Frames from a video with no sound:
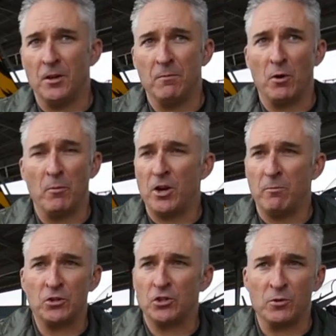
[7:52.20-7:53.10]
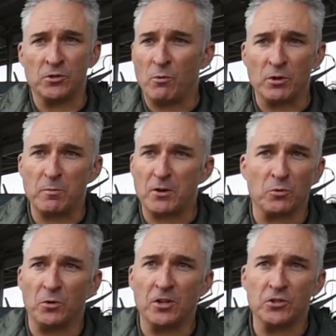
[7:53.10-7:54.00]
know, by my own admission, I was no one
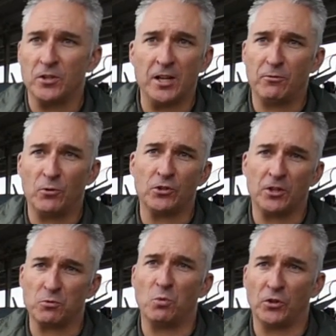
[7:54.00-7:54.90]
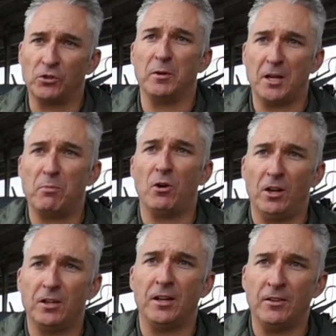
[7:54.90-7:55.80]
special when I joined Air Force. I just wanted to be a
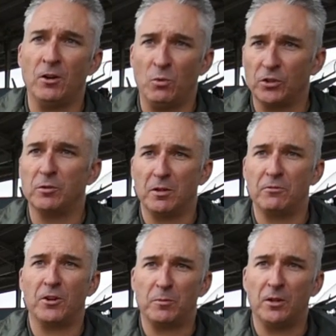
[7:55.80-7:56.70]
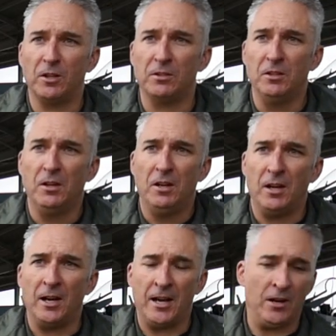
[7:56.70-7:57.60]
pilot, and then I wanted to be a fighter pilot,
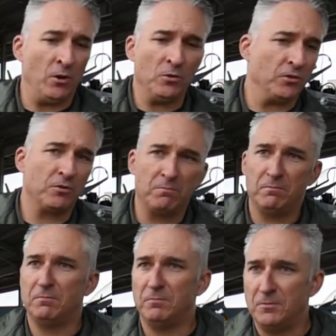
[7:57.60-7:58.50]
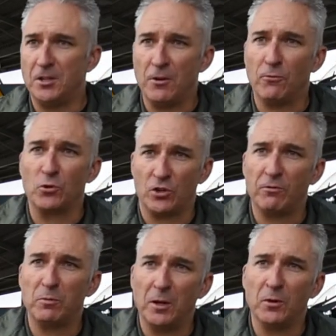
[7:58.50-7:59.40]
uh, and I was you know, fortunate
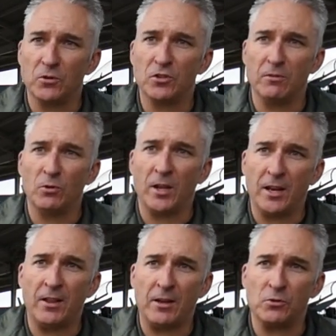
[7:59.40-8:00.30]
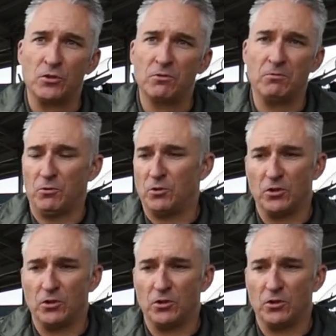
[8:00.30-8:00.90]
enough to be able to achieve all that. And that was through